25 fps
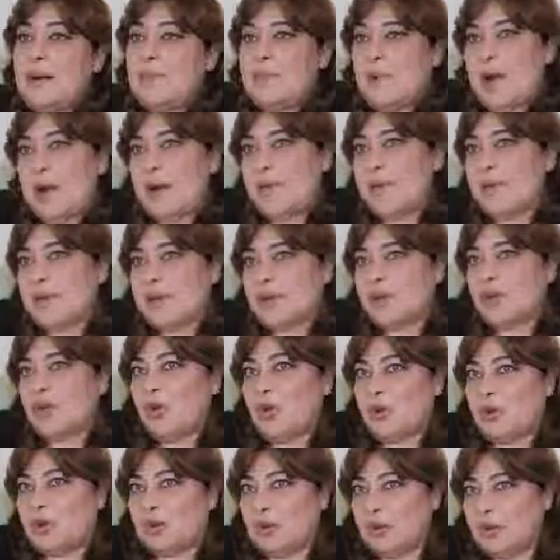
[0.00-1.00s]
problem at
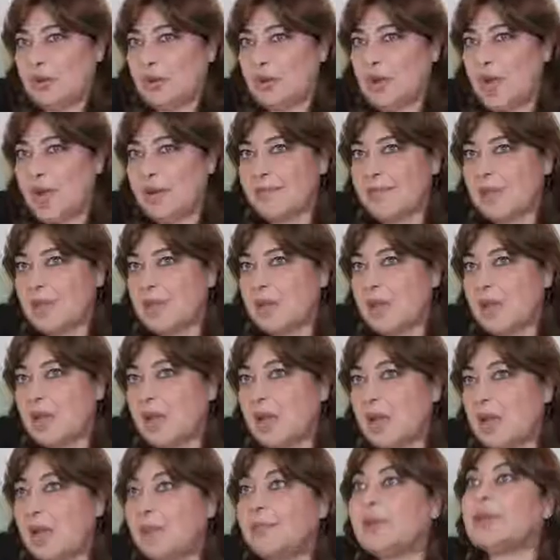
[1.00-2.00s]
all. You know, I mean,
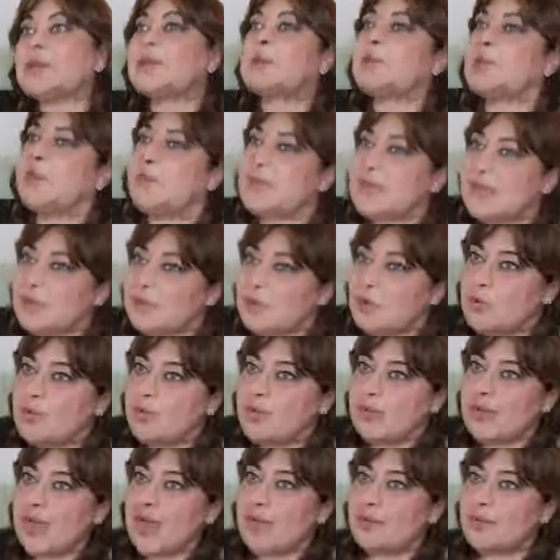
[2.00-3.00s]
because the women's
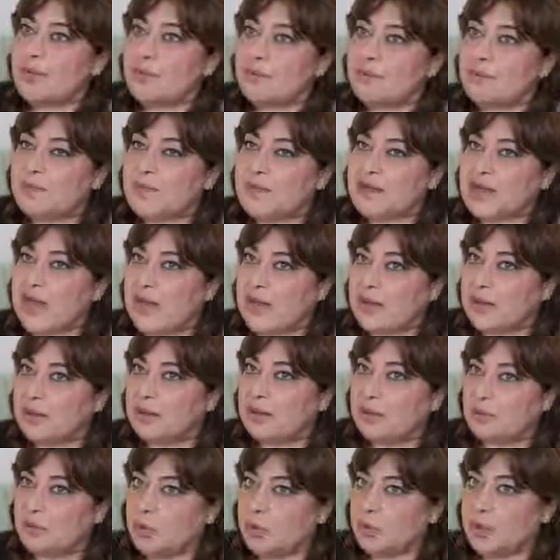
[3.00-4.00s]
movement had been
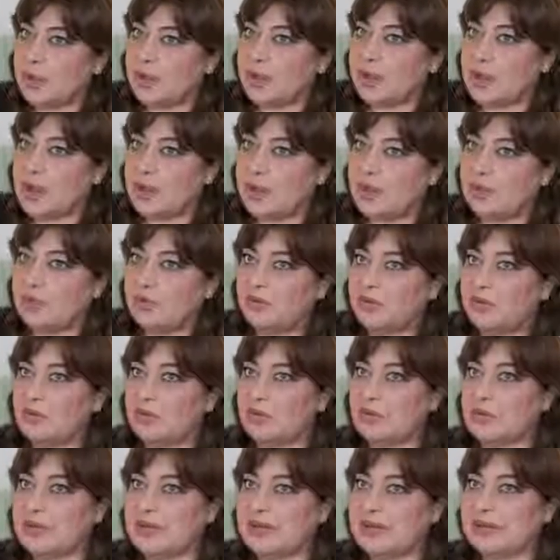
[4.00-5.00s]
starting working on it
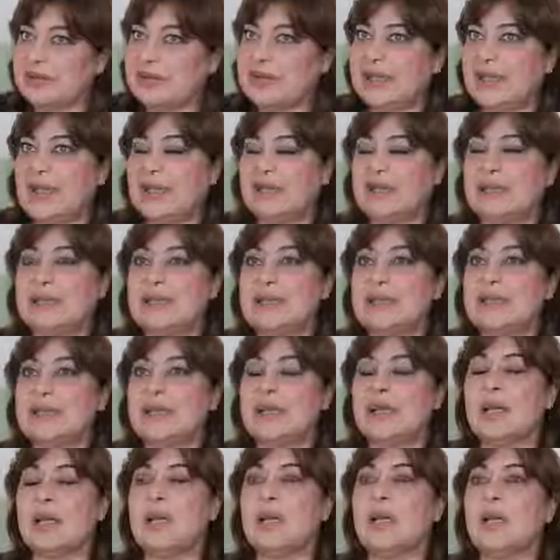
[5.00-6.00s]
since the 80s.
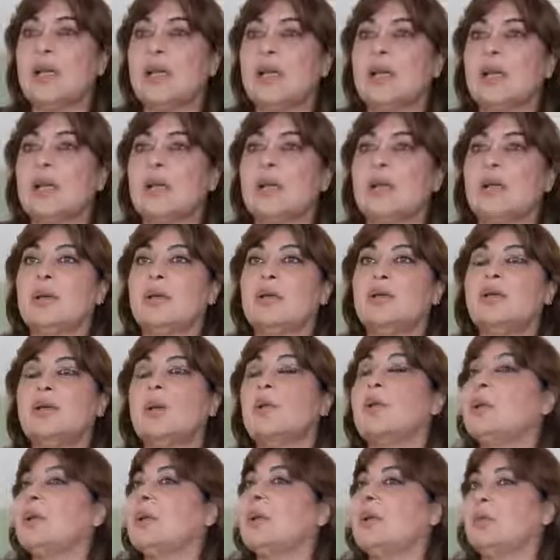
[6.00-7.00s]

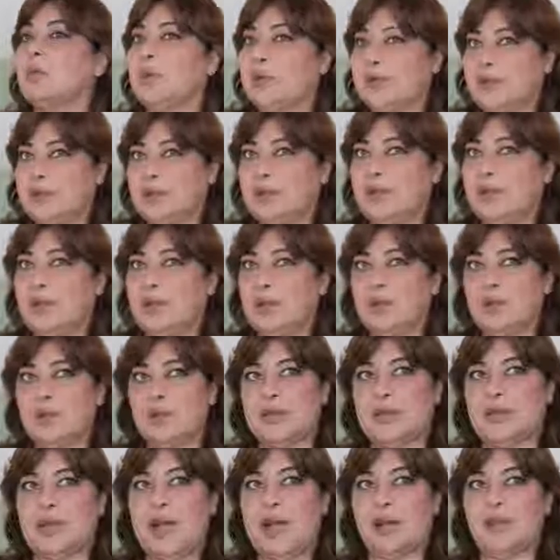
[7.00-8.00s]
So it was
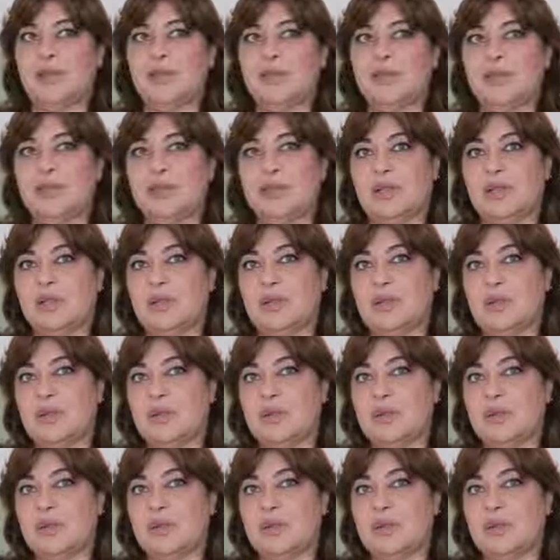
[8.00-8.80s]
after